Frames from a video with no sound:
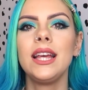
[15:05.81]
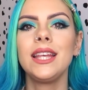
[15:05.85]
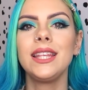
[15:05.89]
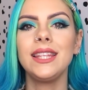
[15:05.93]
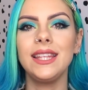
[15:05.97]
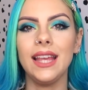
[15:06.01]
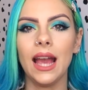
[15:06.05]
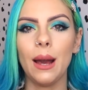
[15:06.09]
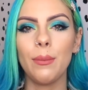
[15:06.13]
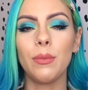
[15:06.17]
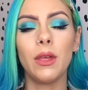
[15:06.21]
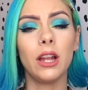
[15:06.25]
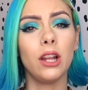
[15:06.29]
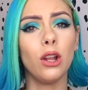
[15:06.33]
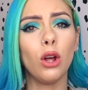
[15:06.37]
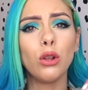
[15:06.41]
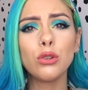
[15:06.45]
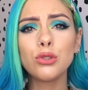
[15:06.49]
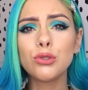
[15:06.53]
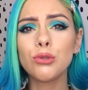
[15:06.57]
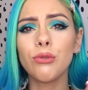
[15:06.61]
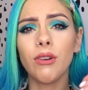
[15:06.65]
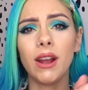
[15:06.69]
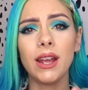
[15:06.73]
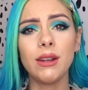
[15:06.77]
Yeah, the
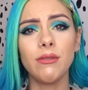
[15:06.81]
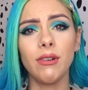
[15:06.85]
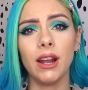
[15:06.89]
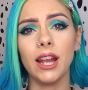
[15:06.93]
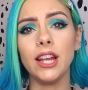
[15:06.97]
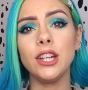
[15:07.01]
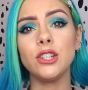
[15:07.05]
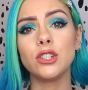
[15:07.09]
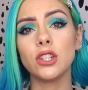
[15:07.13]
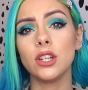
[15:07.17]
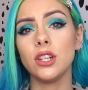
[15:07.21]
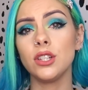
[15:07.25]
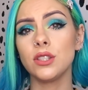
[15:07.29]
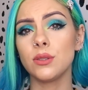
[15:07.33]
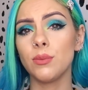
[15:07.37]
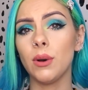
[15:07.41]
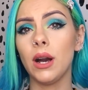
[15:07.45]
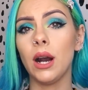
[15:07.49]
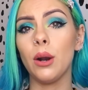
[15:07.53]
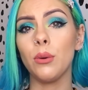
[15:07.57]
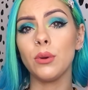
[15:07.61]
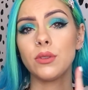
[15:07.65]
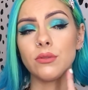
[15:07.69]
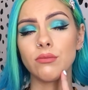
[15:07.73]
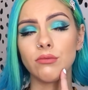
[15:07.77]
lingerie range as
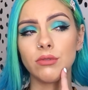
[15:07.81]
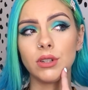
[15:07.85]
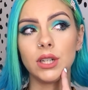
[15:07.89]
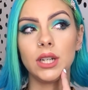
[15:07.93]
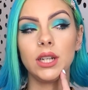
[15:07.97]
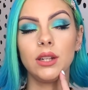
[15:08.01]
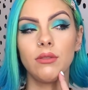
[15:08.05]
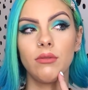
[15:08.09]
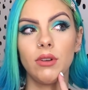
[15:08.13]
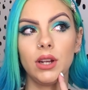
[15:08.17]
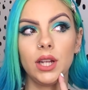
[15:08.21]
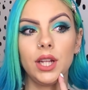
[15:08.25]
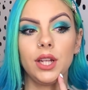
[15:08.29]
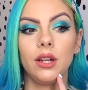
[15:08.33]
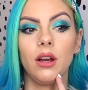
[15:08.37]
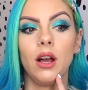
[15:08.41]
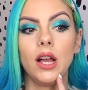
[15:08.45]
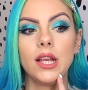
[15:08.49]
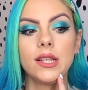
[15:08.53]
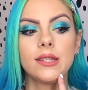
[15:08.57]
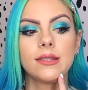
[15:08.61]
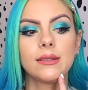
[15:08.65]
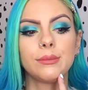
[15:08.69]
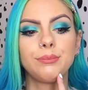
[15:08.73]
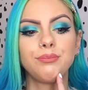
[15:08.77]
well was really, really
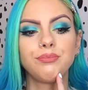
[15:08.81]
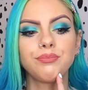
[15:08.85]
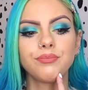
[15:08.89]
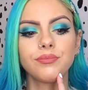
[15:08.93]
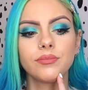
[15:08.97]
nice.